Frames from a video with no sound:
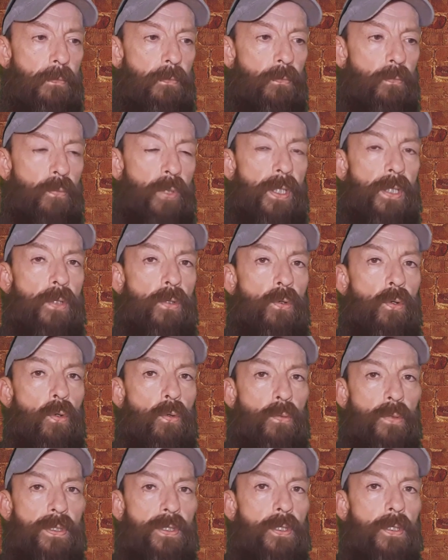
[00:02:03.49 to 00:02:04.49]
we knew it
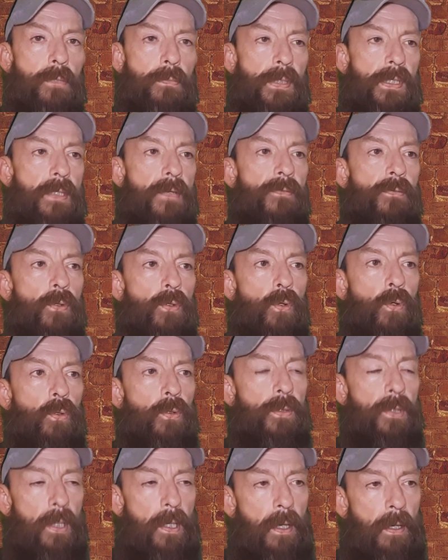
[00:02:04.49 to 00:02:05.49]
was going to be
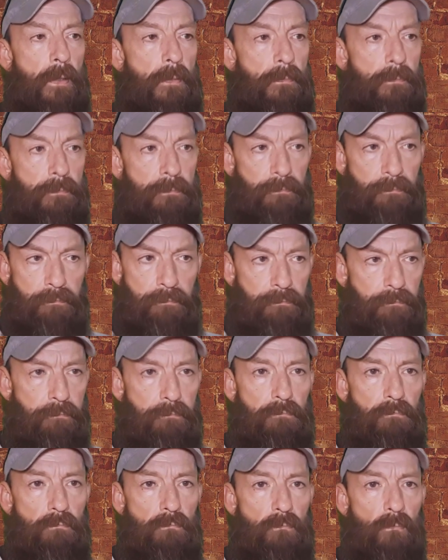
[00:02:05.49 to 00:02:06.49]
difficult, and
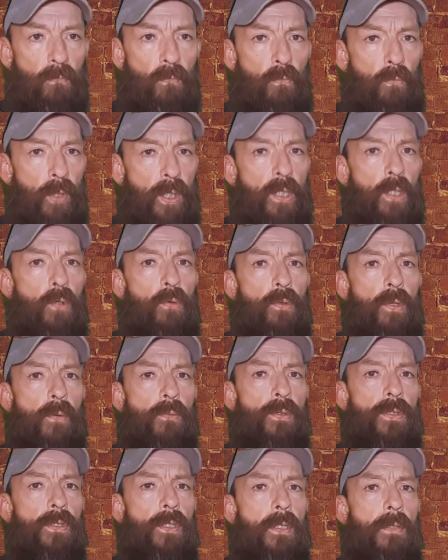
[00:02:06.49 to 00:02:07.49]
we knew there
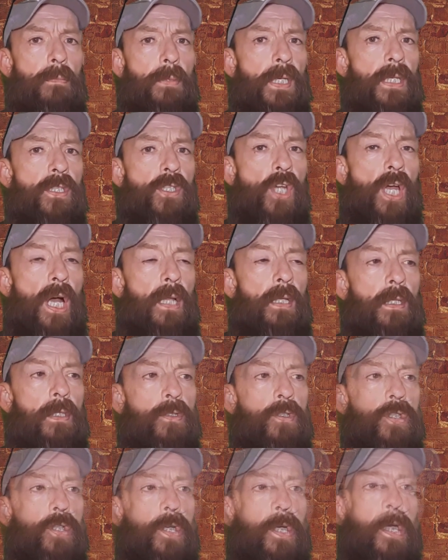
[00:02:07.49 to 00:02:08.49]
was going to be a
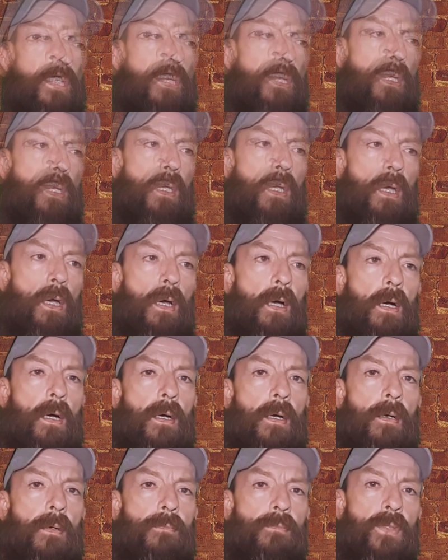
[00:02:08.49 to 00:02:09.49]
challenge
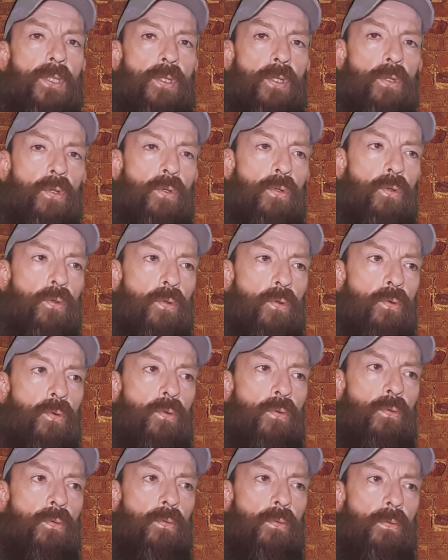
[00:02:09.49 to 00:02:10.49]

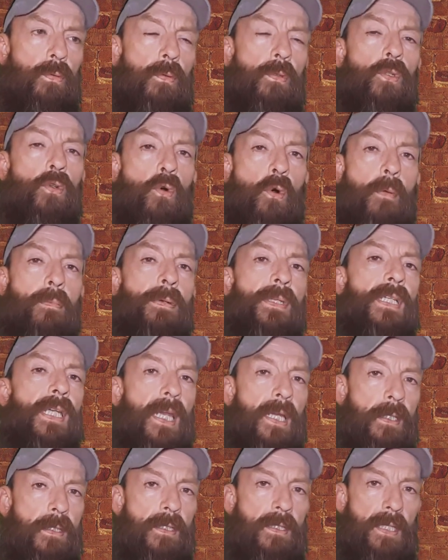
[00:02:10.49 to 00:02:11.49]
to go up
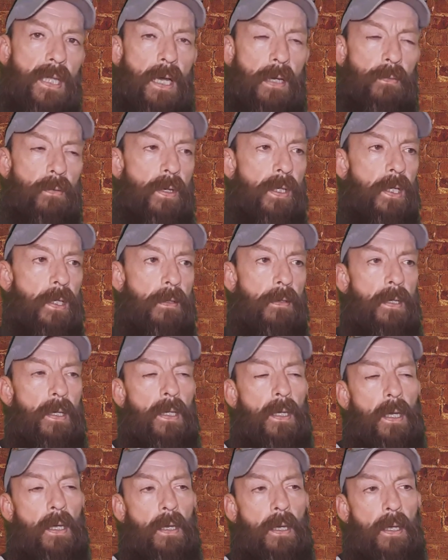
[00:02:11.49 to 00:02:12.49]
against that, right?
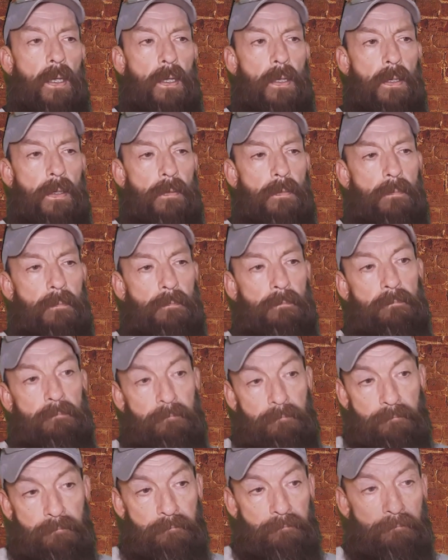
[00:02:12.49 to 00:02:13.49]
And
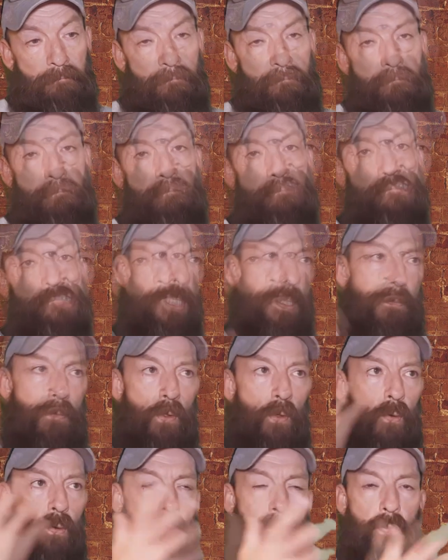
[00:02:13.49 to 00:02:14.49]
keep
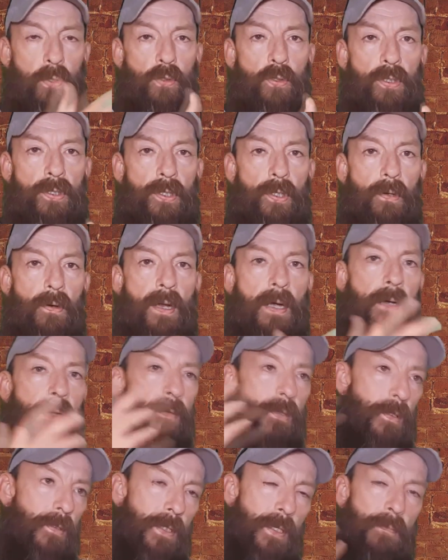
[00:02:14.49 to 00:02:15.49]
going, boots on the ground.
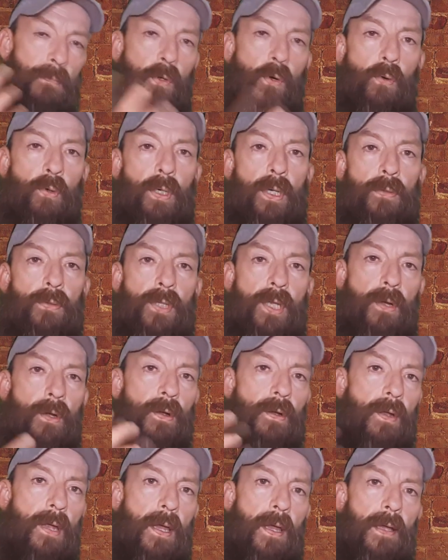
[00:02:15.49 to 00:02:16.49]
I'll keep going out
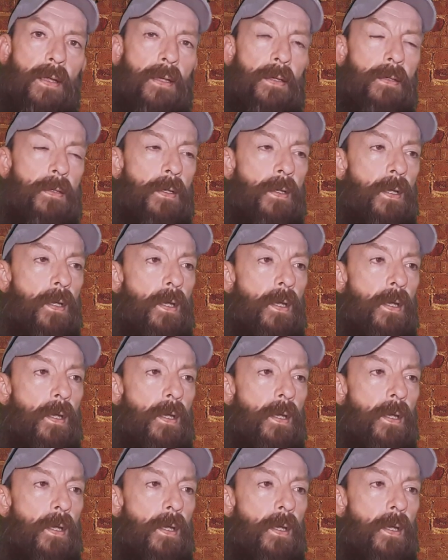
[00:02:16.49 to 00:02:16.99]
there and